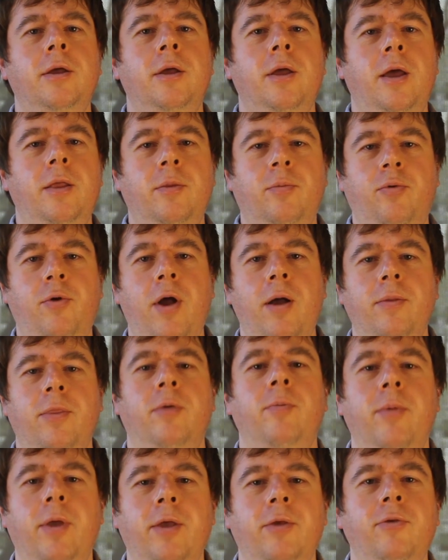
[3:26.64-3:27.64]
And the
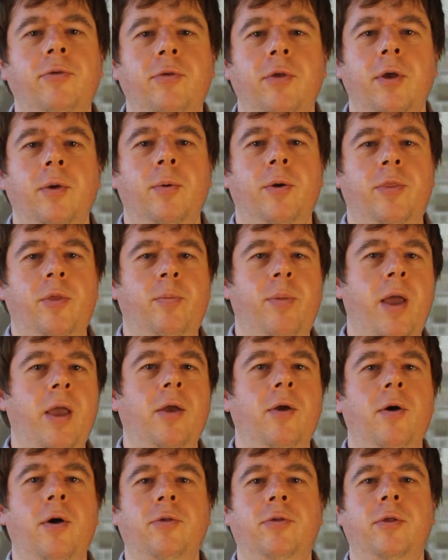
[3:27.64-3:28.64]
problem is, what the
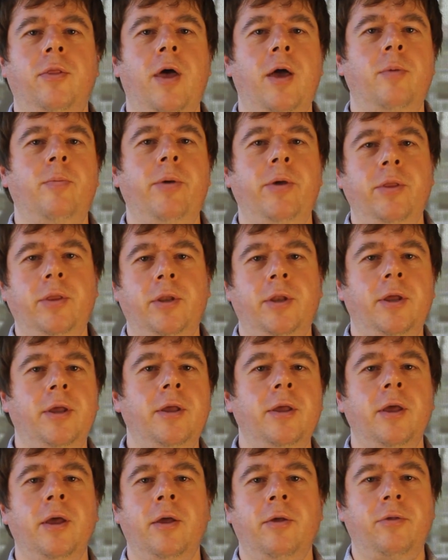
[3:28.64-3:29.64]
bank calls a
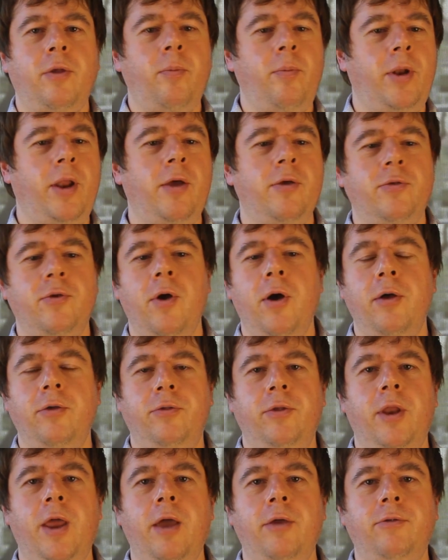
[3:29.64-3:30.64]
liability, somebody else calls
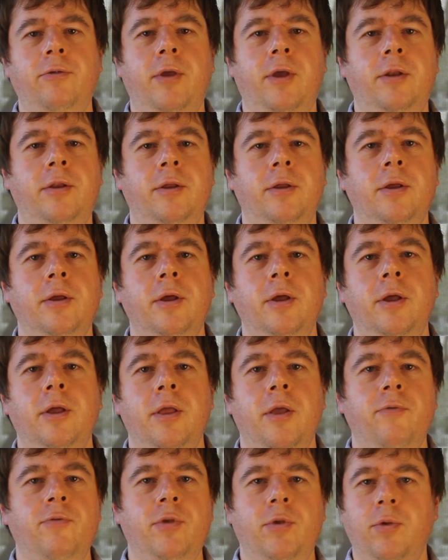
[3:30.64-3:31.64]
an asset.
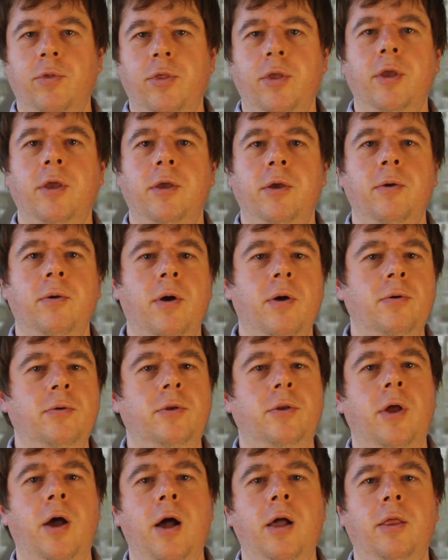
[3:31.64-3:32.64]
If you think you own
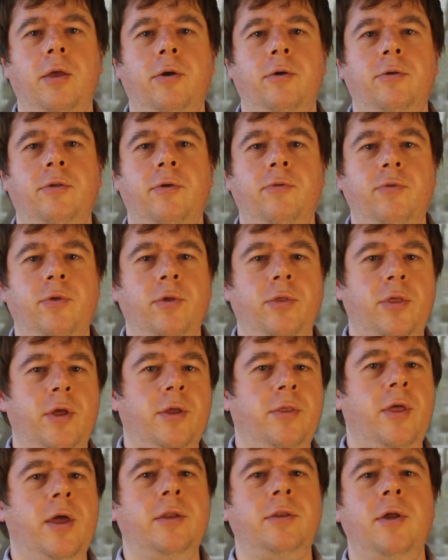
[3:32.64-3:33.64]
dollars, if you
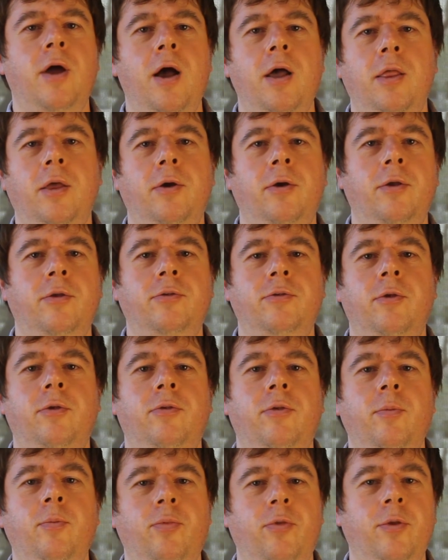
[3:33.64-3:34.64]
think that dollar is just
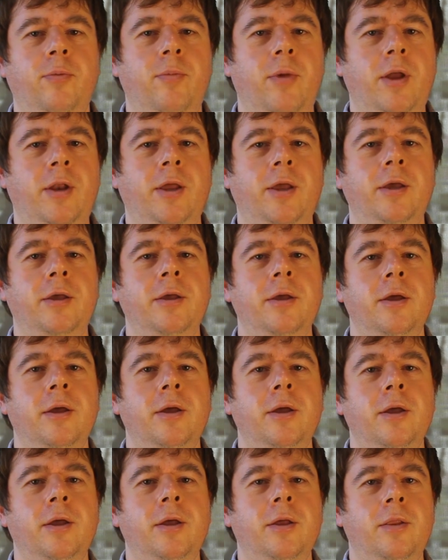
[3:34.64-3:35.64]
simply money,
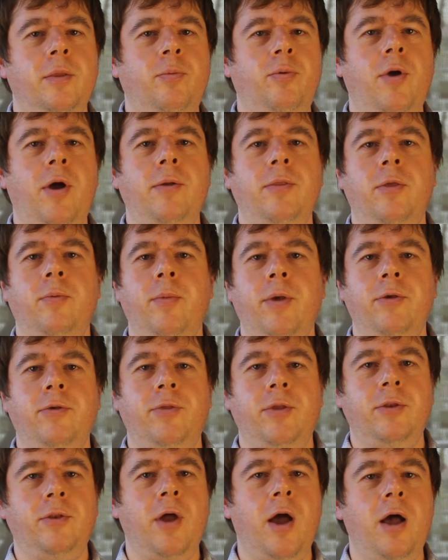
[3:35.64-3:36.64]
the problem is
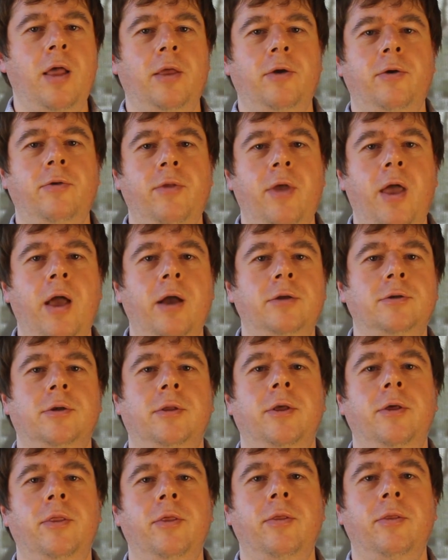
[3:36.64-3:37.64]
the dollar is
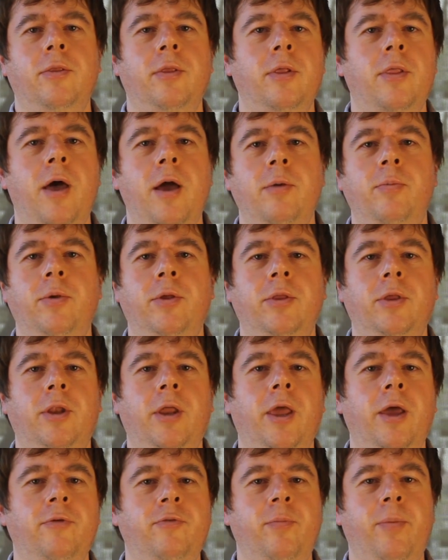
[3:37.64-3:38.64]
actually the
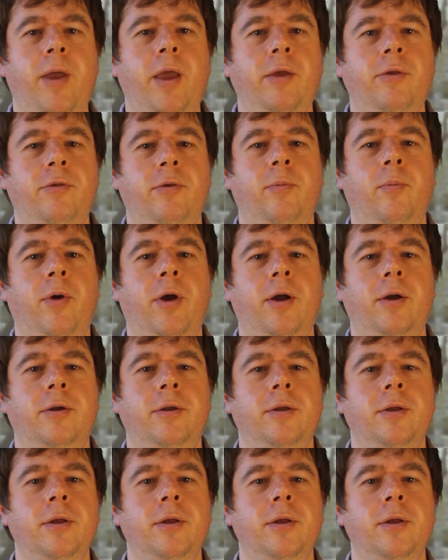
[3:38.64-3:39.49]
liability of a bank somewhere.